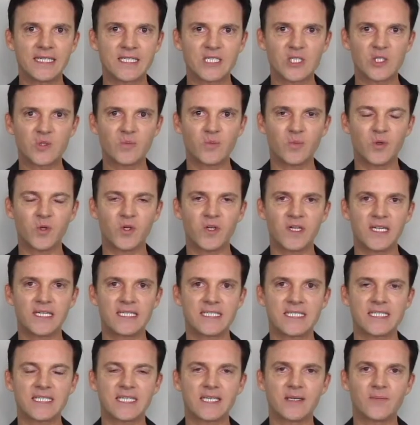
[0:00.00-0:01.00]

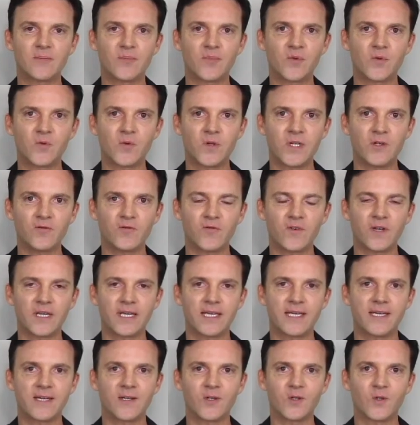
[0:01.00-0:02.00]
experience it
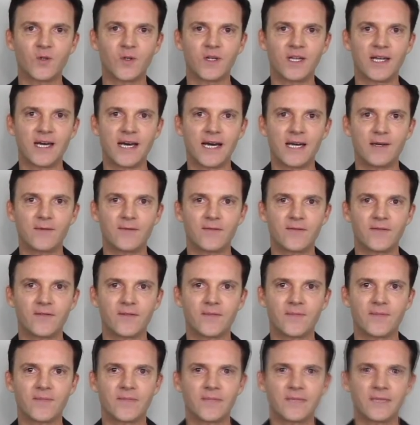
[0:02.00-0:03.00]
briefly in your life.
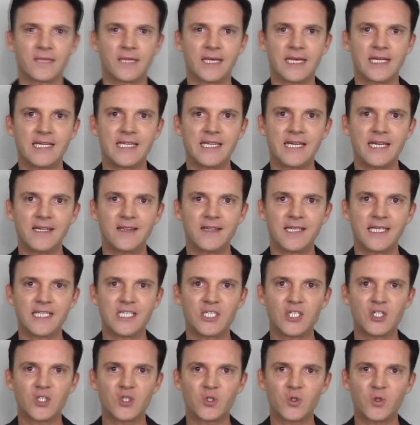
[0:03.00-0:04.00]
And yet,
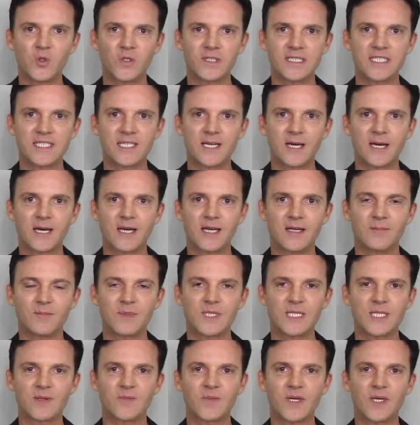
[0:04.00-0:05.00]
these short
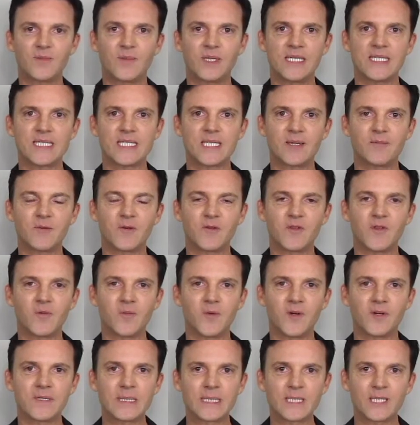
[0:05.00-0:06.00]
times may be some of the
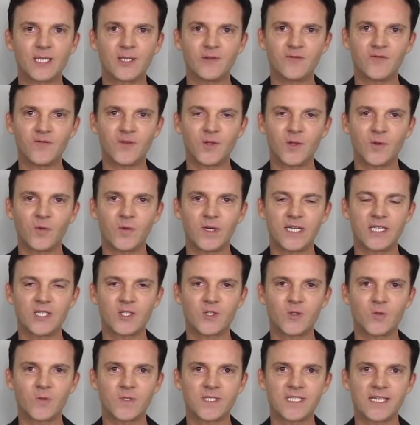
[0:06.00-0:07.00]
most
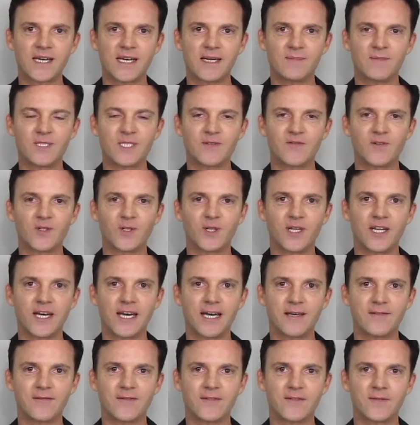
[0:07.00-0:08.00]
influential times of your
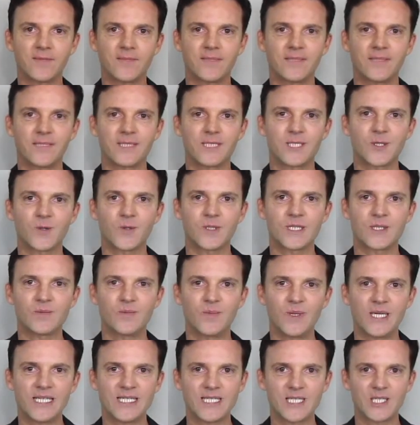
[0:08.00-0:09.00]
life. So, it's
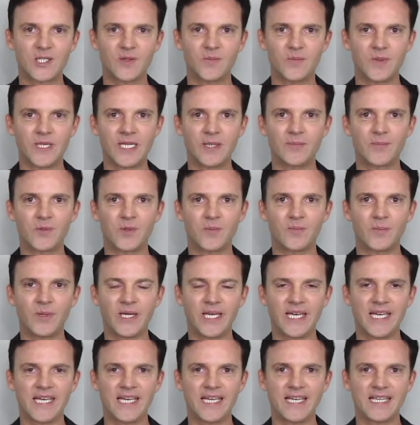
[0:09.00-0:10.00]
best to be
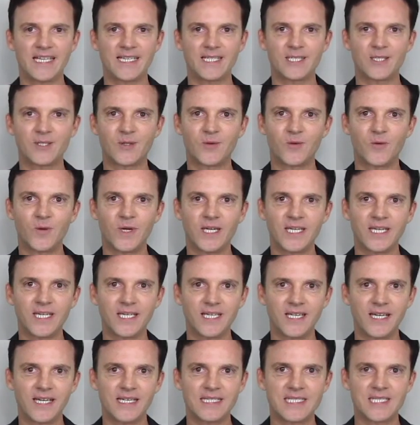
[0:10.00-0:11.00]
prepared to
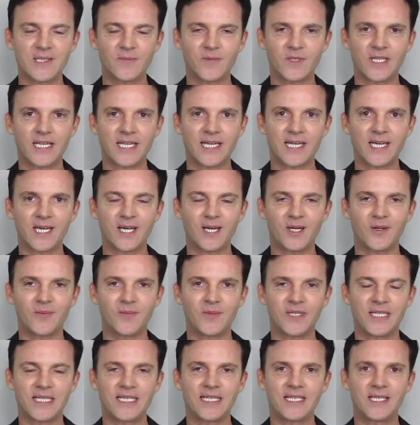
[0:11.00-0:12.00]
recognize them when they
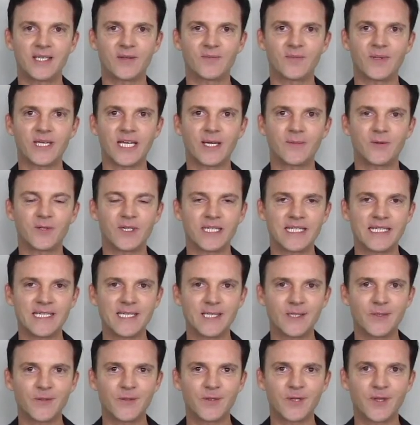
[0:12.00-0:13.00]
come and be able to
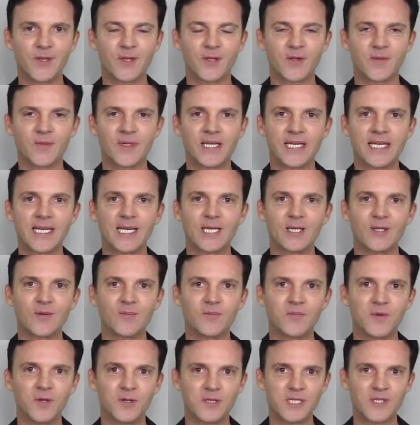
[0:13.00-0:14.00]
deal with them and get the
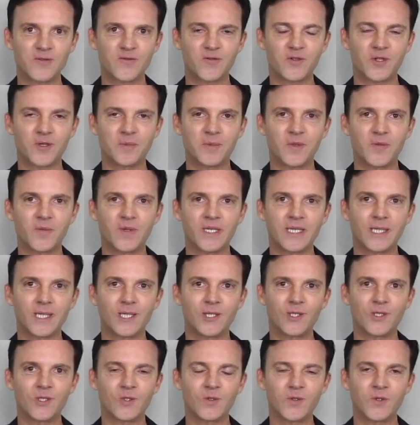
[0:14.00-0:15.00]
most from them when
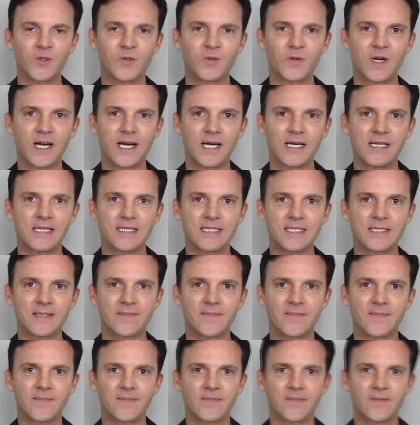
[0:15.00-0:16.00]
they do arise.
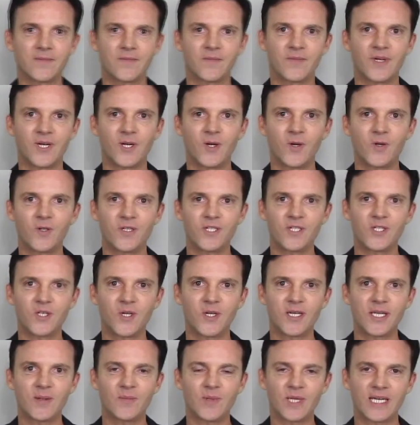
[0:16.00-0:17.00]
My own
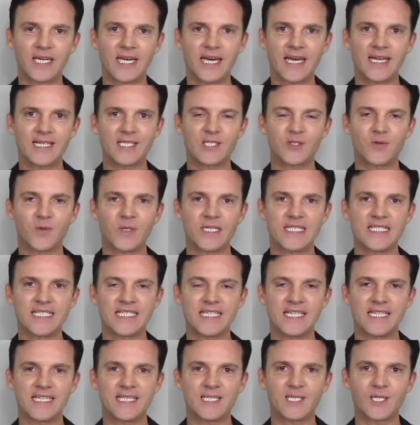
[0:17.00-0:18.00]
journey began
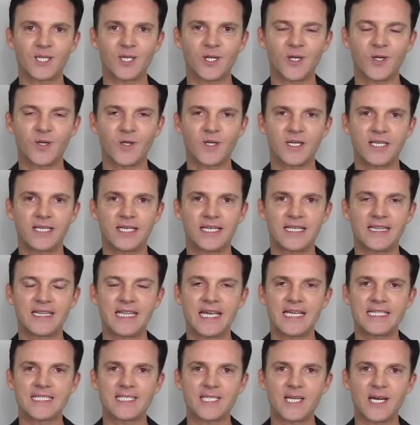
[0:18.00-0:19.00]
20 years ago. At
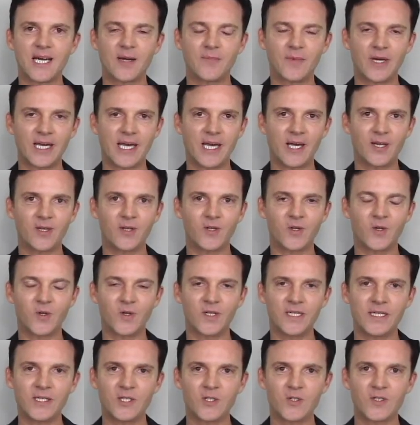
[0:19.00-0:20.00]
that time, I had
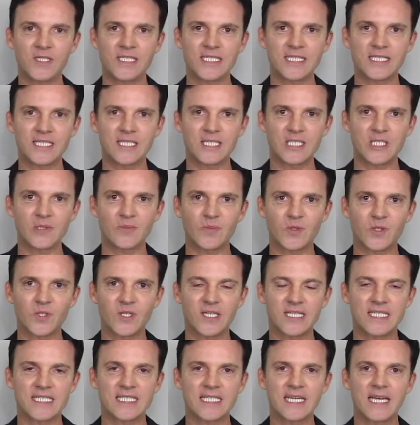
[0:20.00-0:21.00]
no interest in
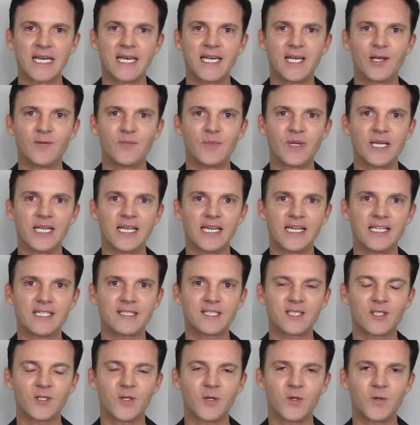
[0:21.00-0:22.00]
spirits, but
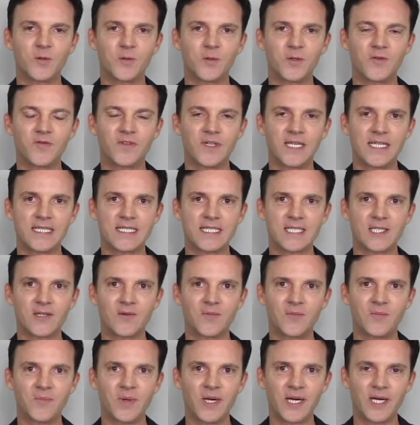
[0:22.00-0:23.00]
external events
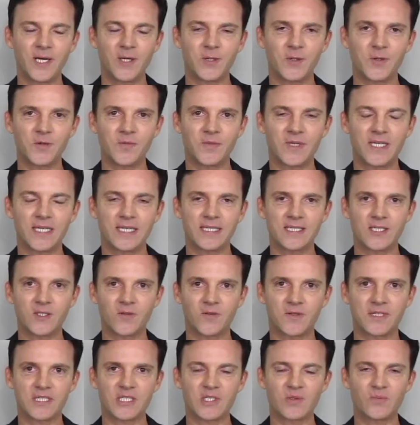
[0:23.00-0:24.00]
compelled me
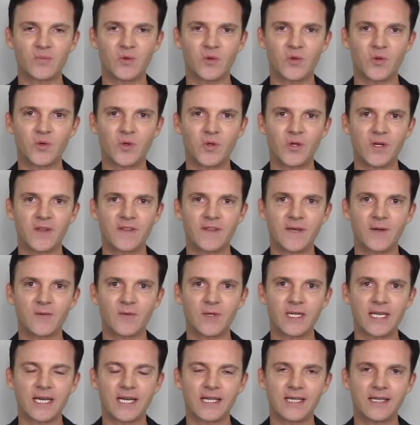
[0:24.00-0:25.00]
to explore their
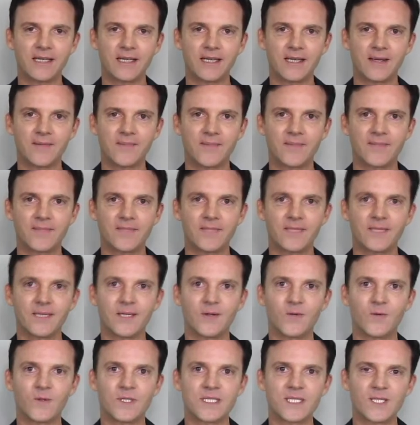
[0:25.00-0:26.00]
reality.
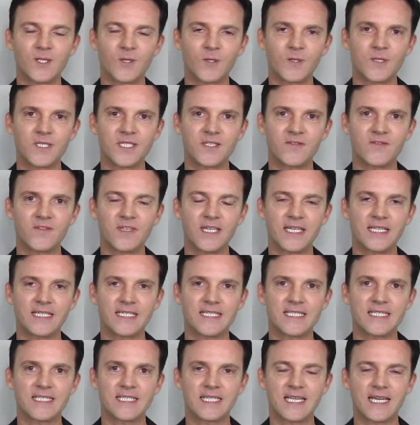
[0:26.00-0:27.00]
It was those
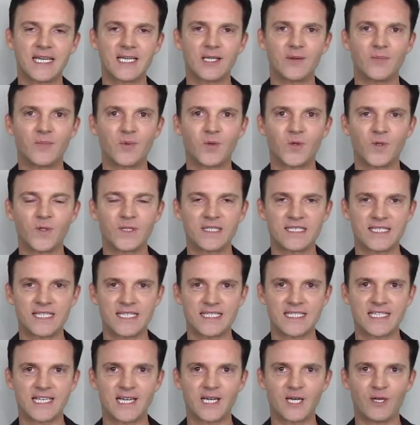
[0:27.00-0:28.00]
events and the
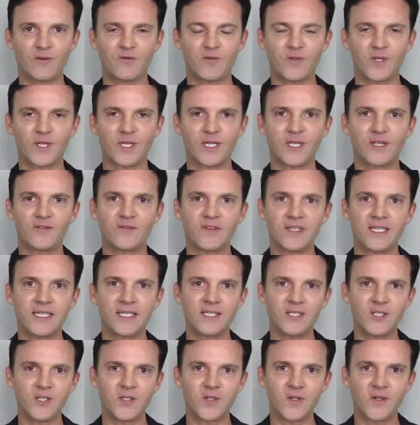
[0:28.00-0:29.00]
process after of
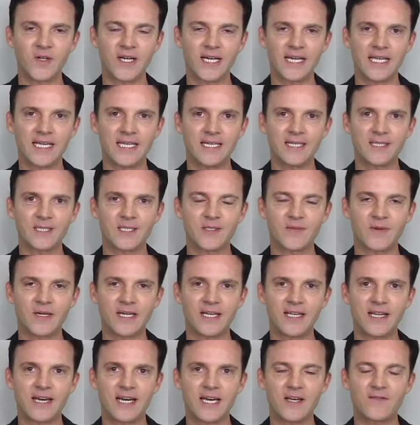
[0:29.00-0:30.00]
integrating it into
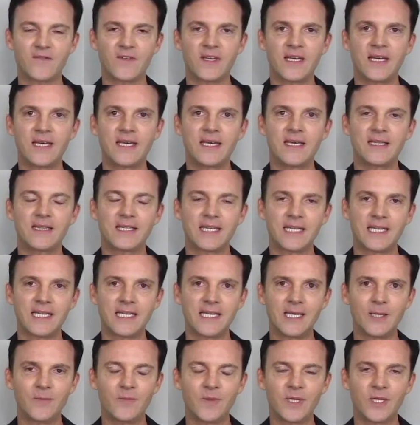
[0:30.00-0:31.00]
my life that
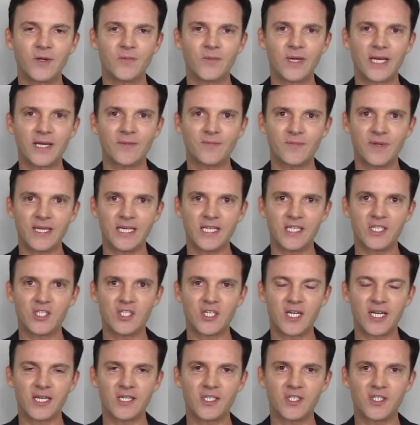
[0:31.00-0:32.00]
led me to make many
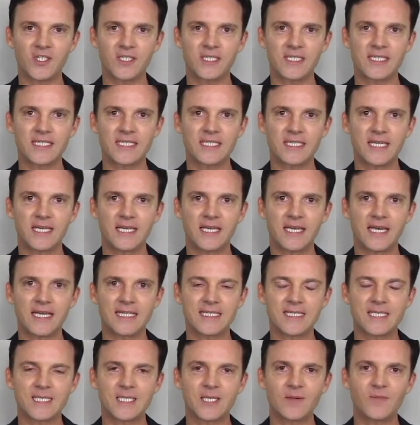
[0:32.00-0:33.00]
changes
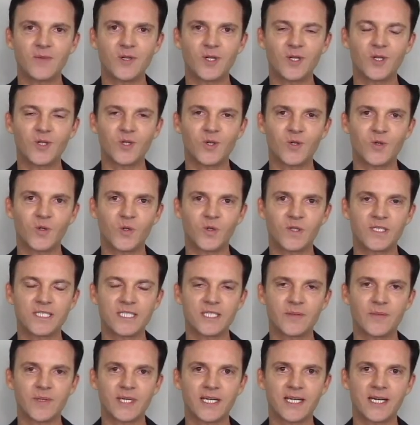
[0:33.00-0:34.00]
and set me on the
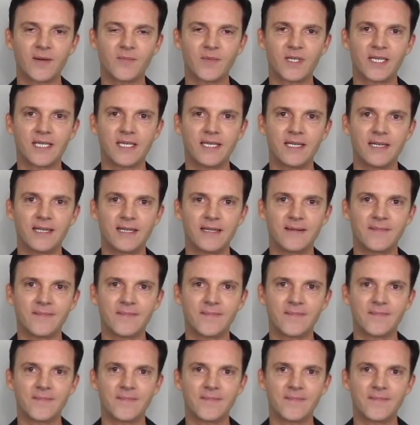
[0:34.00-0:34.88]
course to become a healer.